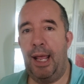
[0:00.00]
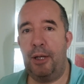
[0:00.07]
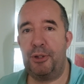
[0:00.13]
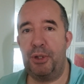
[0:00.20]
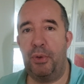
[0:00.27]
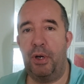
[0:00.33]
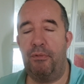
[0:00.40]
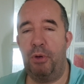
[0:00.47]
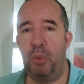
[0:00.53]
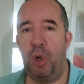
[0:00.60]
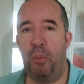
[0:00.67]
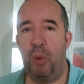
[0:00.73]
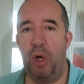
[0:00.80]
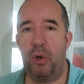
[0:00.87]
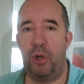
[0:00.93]
How do
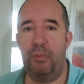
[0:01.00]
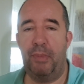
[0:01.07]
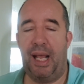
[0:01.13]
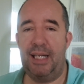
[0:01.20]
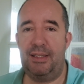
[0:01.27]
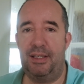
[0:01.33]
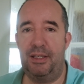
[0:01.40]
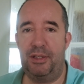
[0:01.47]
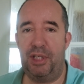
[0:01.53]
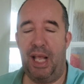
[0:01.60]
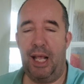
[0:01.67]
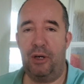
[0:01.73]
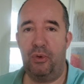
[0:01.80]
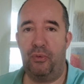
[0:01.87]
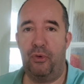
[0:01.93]
everyone? Welcome back to the
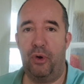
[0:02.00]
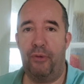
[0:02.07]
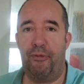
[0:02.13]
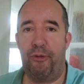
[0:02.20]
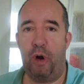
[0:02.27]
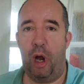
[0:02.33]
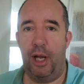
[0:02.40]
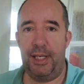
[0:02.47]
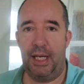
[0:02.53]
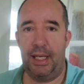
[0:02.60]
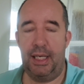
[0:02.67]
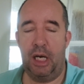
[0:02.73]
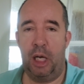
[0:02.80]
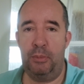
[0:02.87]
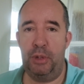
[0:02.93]
channel for a
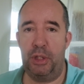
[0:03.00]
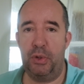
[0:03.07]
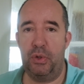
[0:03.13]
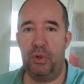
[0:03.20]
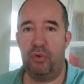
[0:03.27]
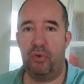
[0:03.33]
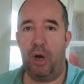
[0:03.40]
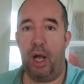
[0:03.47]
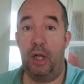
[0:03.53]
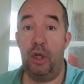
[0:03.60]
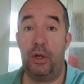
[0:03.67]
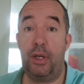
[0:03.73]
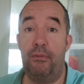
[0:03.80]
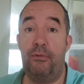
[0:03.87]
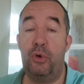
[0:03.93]
Friday. Hope you're doing all right.
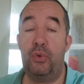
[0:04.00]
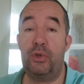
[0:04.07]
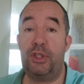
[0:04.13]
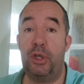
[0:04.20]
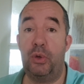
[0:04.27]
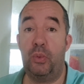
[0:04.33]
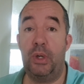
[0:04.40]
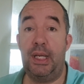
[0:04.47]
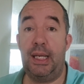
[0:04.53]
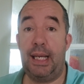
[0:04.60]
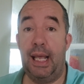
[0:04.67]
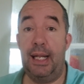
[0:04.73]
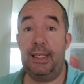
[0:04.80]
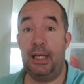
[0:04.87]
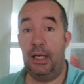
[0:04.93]
Looking forward to the
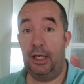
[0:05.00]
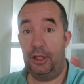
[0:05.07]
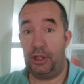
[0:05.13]
weekend.